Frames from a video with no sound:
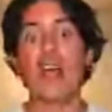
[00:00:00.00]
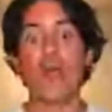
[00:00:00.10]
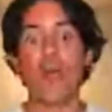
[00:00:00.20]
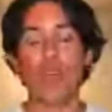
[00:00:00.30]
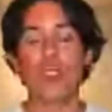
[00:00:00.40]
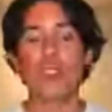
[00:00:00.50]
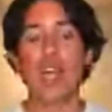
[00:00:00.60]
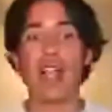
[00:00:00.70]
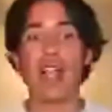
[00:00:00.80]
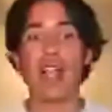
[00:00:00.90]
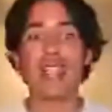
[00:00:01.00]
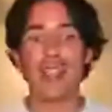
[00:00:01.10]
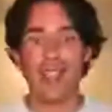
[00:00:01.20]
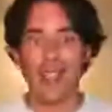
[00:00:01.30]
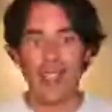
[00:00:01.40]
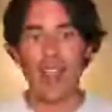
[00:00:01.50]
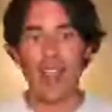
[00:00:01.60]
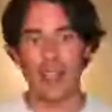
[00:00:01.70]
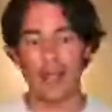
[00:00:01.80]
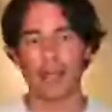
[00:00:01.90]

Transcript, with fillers: was already there.